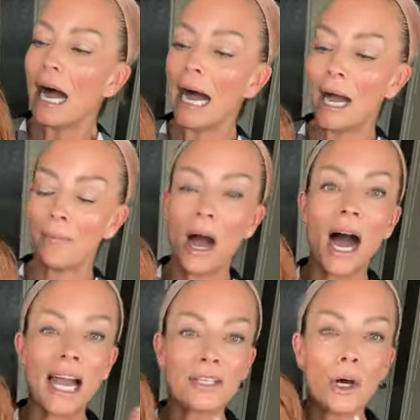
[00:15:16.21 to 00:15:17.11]
Um,
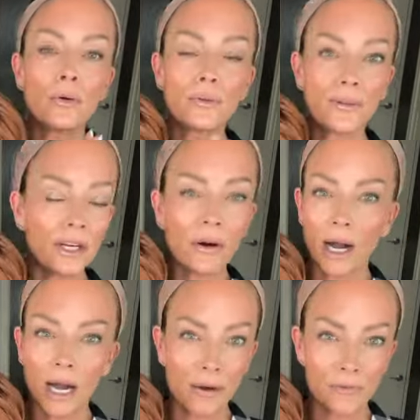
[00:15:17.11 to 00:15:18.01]
I don't feel
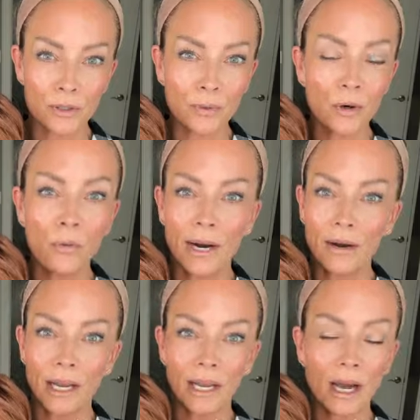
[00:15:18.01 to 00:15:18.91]
uncomfortable
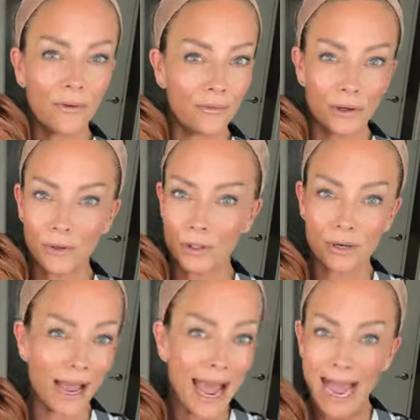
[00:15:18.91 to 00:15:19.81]
wearing
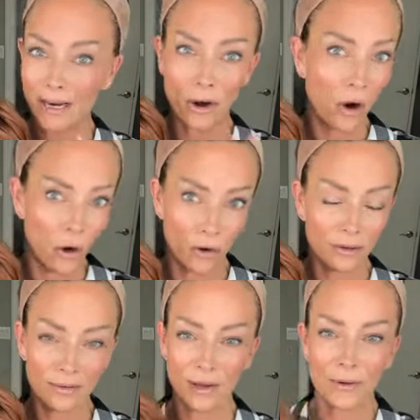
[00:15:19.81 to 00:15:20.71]
unfiltered at all.